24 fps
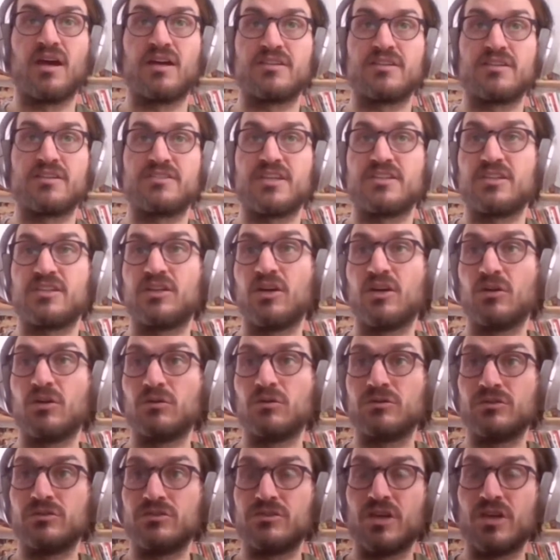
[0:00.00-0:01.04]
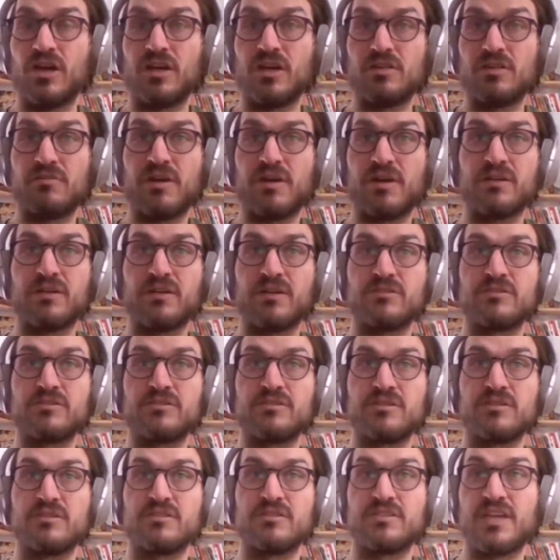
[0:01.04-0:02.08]
set a goal to turn around
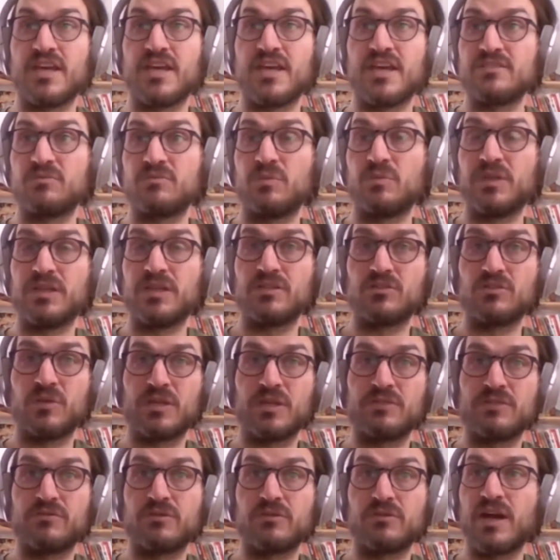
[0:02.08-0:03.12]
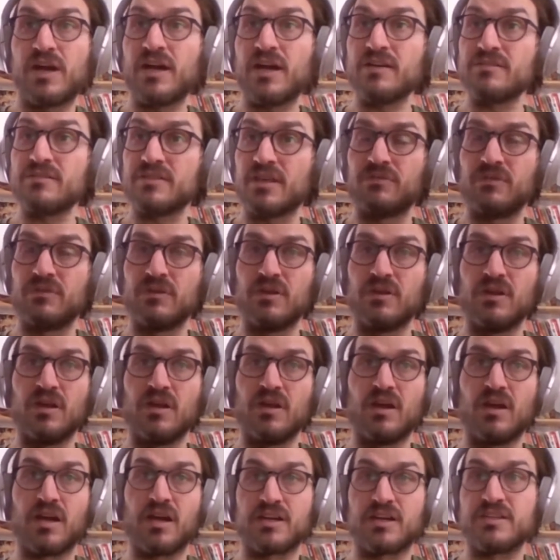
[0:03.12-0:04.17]
tests within 24 hours. They've
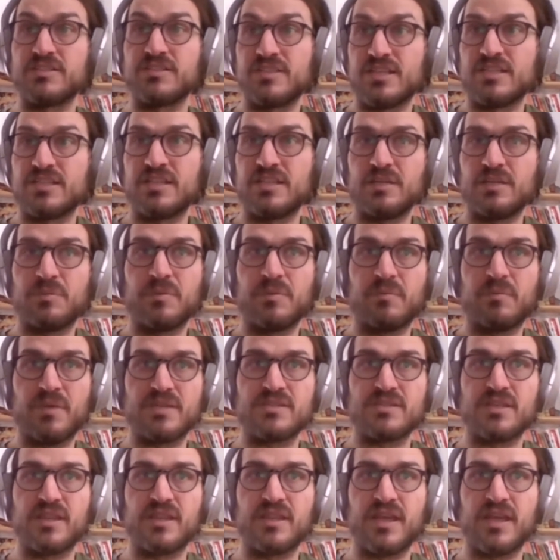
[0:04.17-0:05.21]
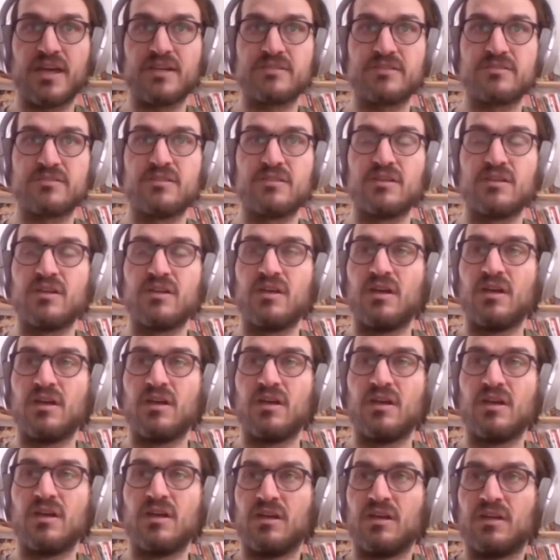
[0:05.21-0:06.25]
consistently been missing that.
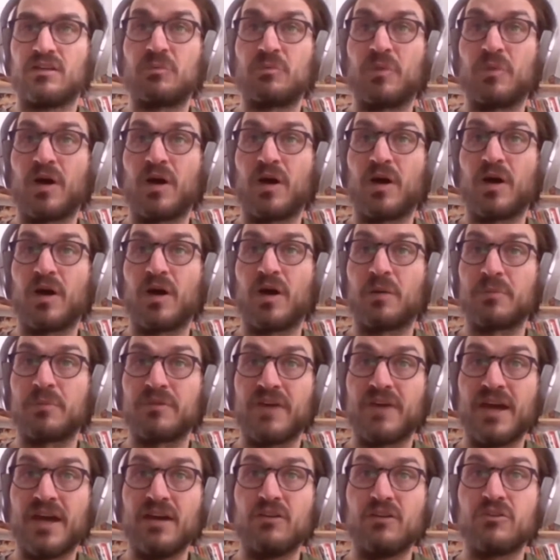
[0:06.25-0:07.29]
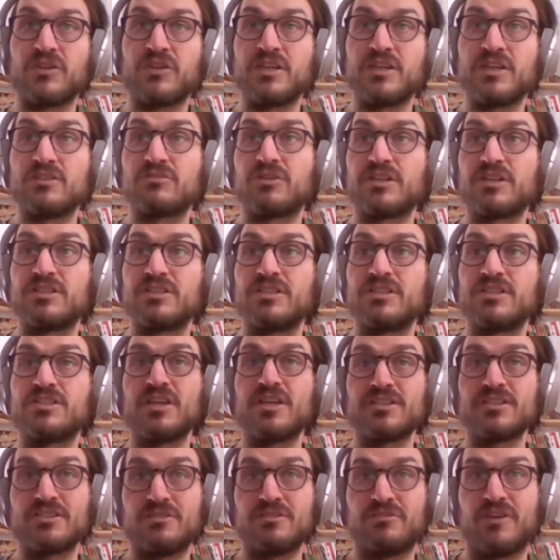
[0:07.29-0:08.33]
The Department of Health, in trying to
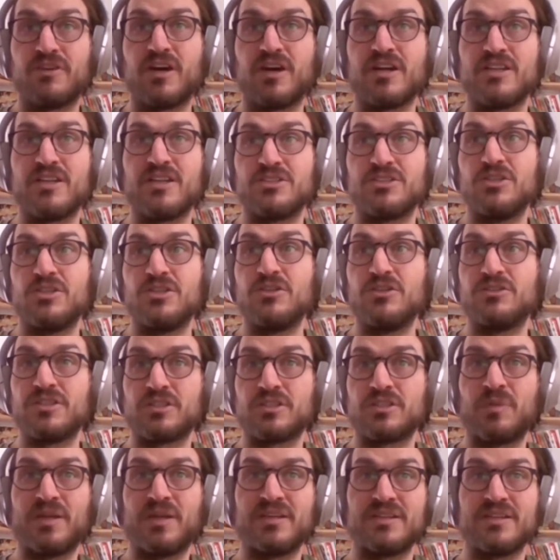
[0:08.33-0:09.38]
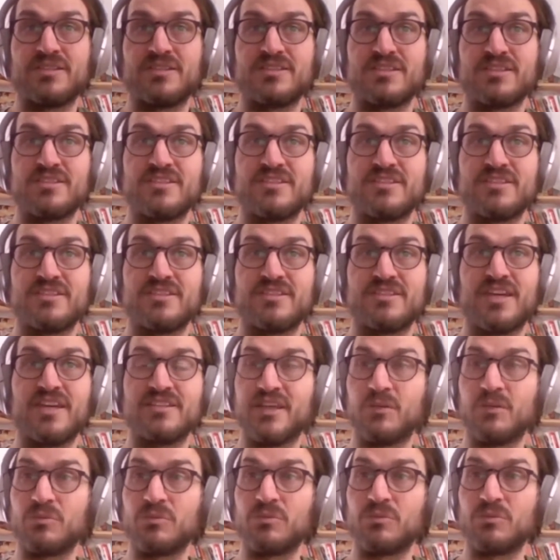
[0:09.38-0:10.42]
justify this huge expenditure, said
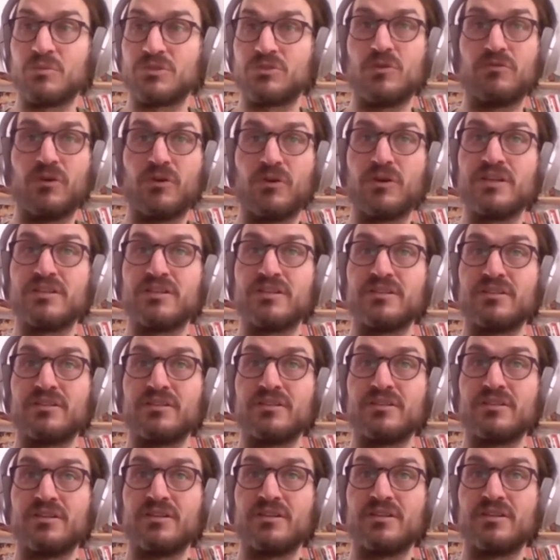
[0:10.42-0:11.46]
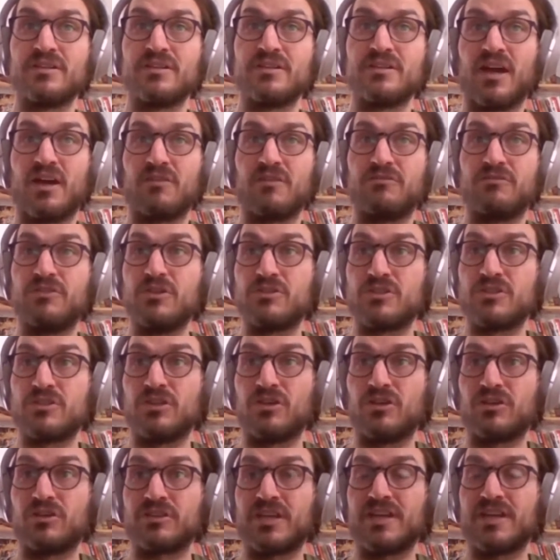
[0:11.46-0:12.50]
it was to avoid future
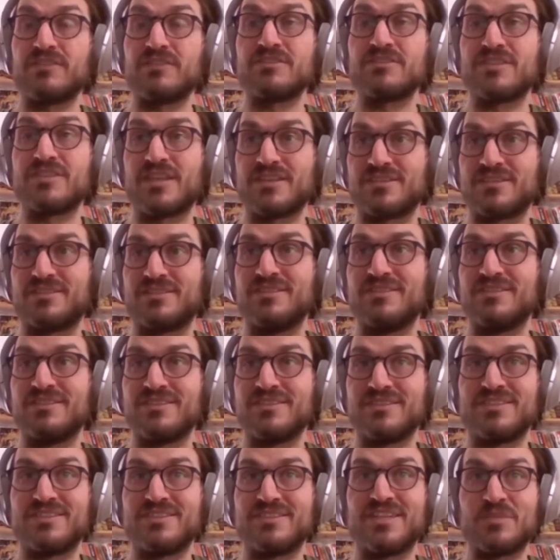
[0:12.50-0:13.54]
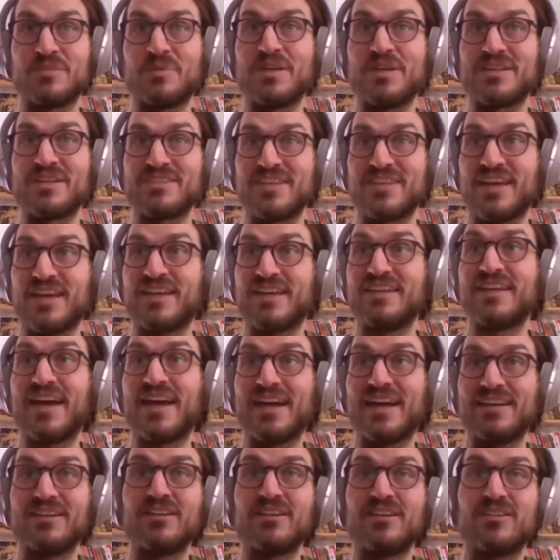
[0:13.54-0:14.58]
lockdowns. There's since been a second
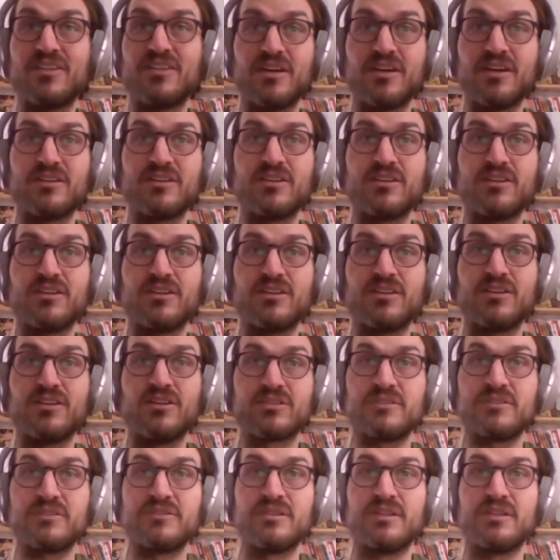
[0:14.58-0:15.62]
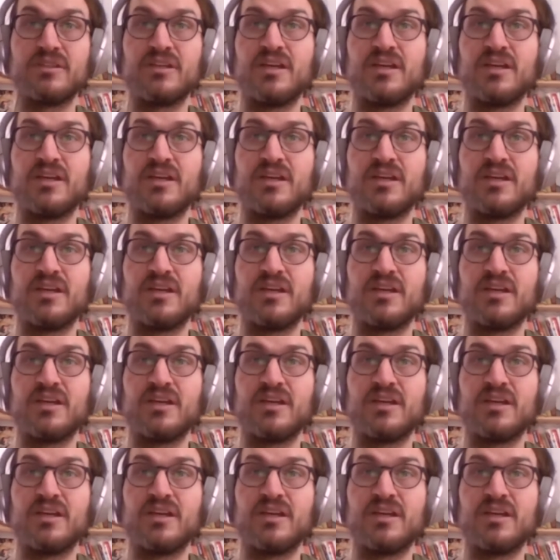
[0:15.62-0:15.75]
and a third lockdown.